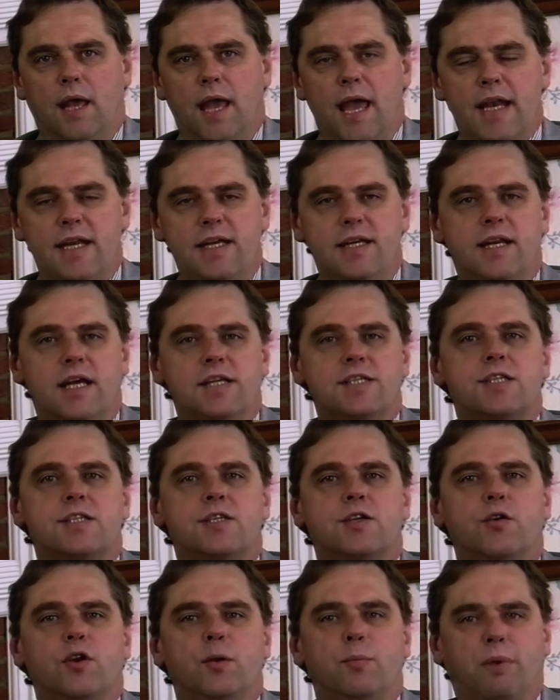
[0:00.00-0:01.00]
Any
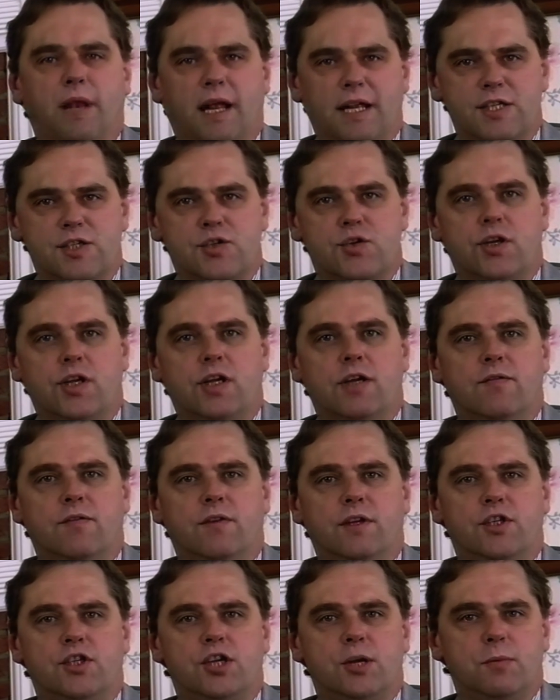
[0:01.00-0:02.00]
necessary plastering of
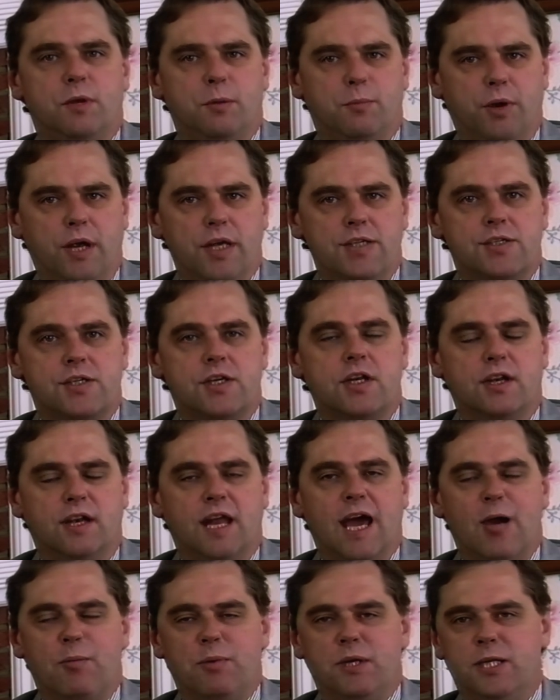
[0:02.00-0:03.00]
the chimney breast can
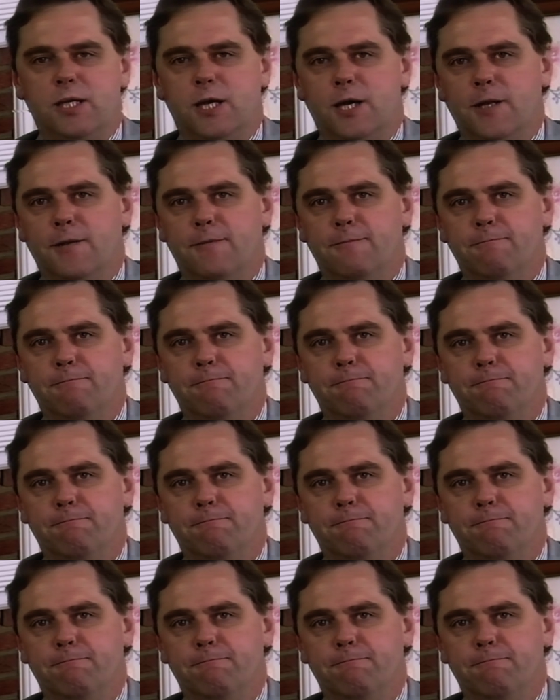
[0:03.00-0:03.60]
now be done.